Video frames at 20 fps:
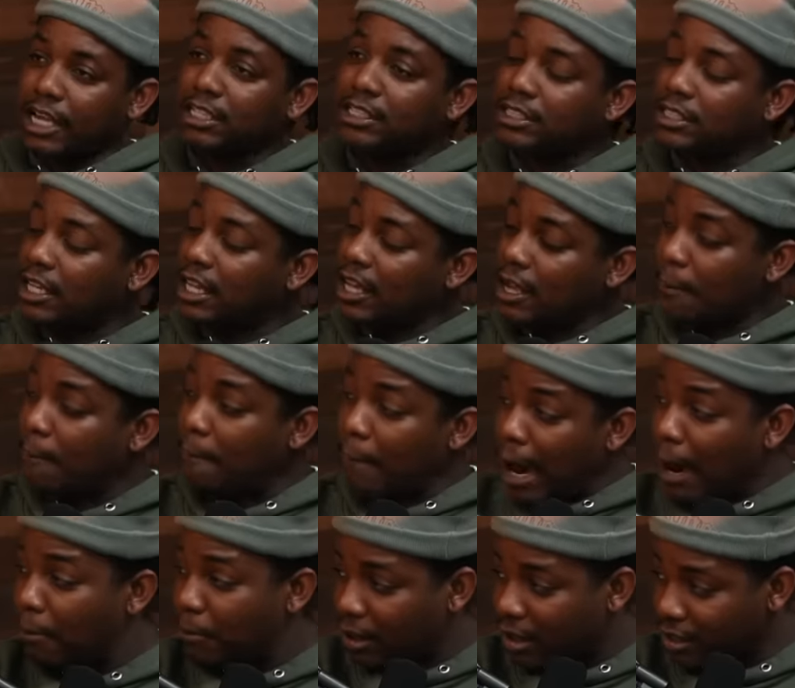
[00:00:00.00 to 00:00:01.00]
text
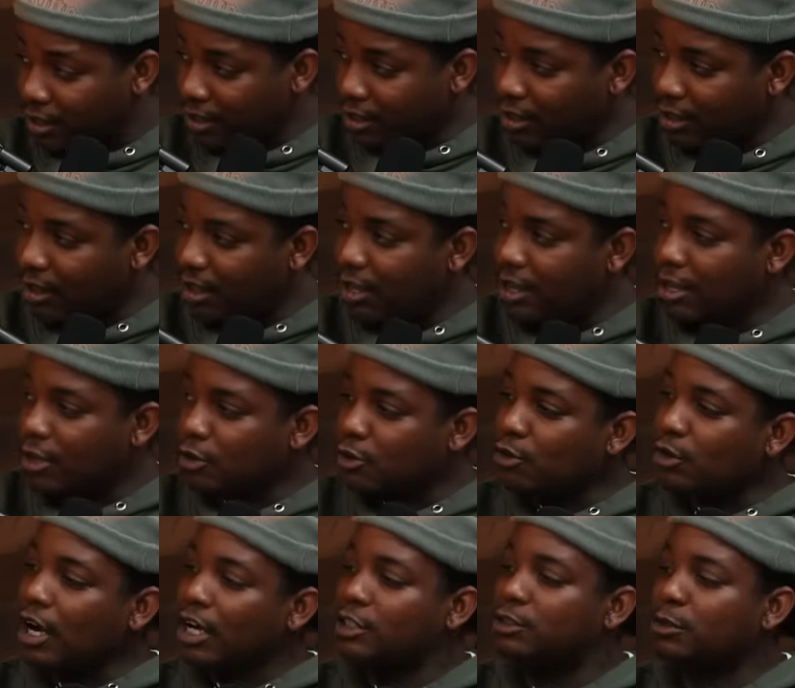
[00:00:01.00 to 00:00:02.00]
my brother.
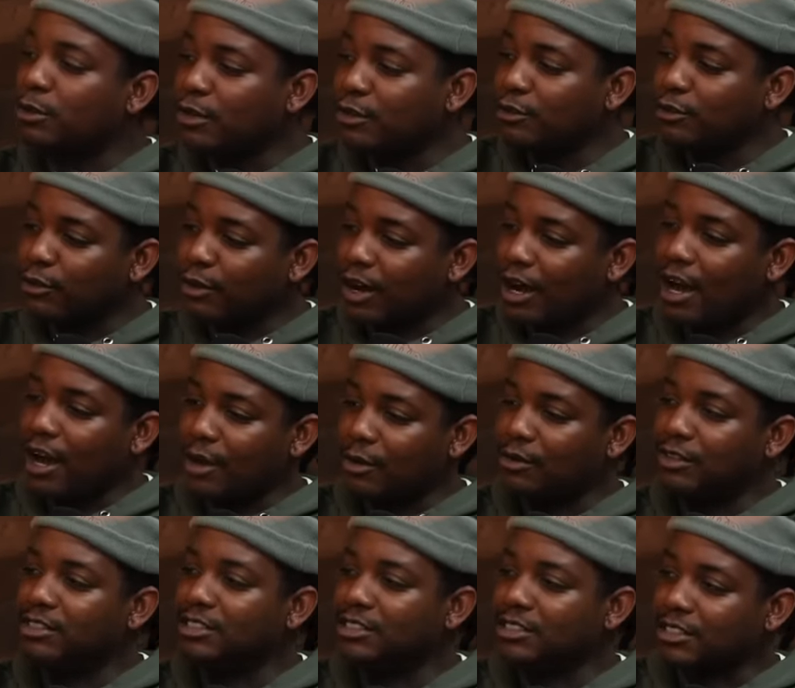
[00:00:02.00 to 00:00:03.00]
You got 24
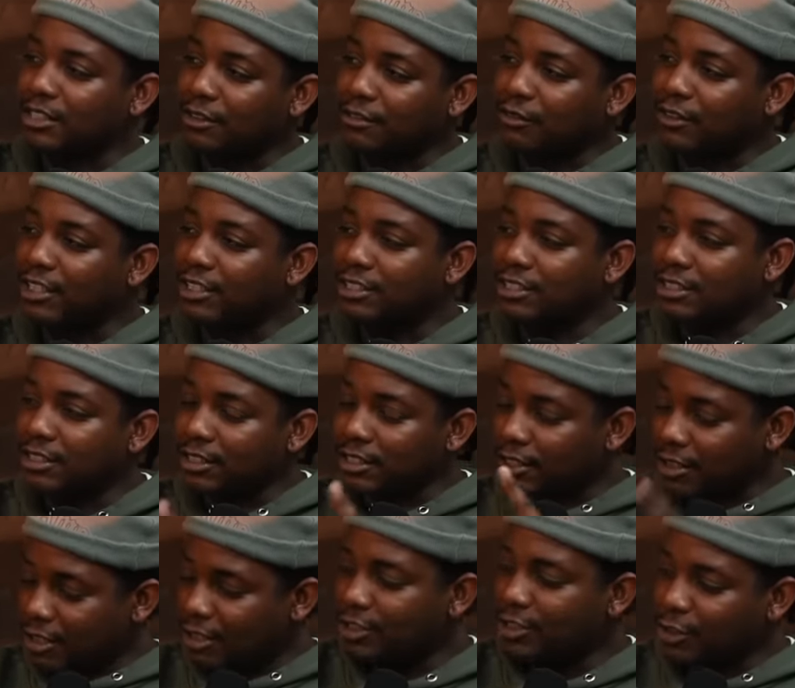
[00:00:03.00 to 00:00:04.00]
hours to confess to
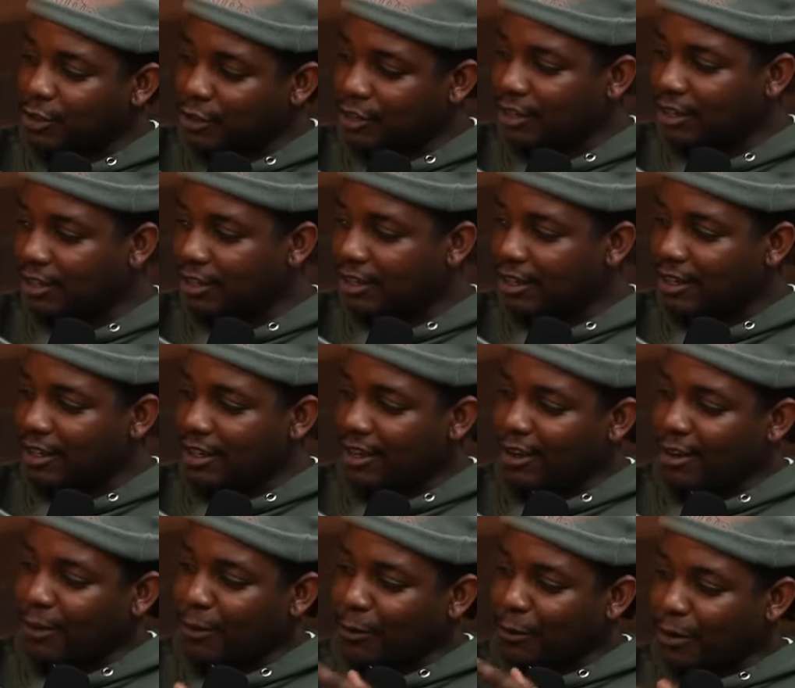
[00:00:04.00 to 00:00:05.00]
your shorty
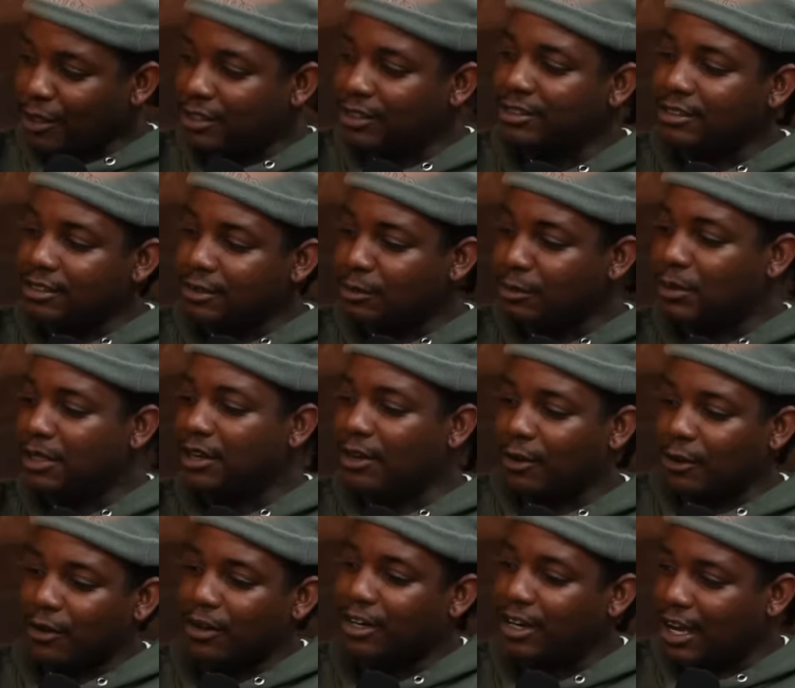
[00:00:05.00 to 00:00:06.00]
on what been
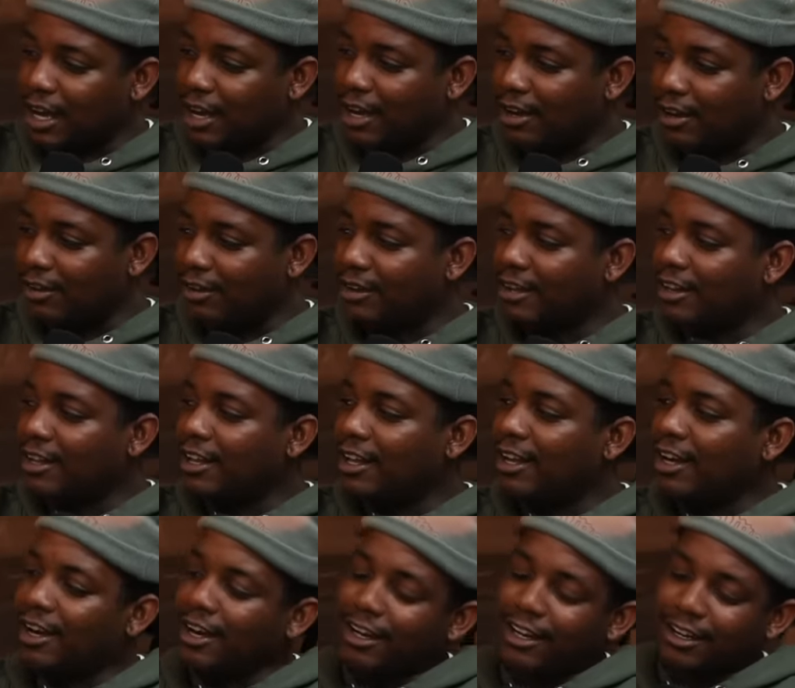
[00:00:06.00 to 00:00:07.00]
going down. Oh
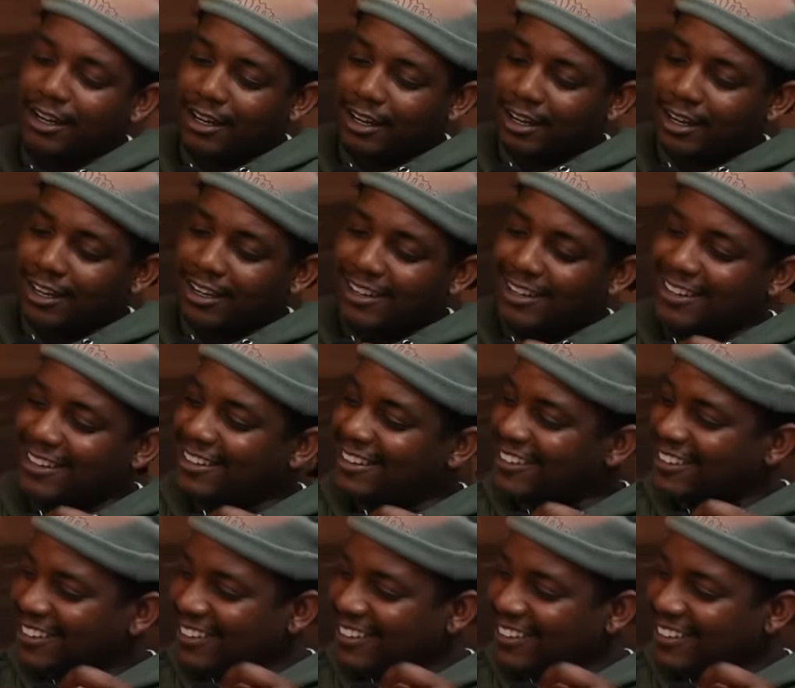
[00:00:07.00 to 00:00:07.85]
no, she's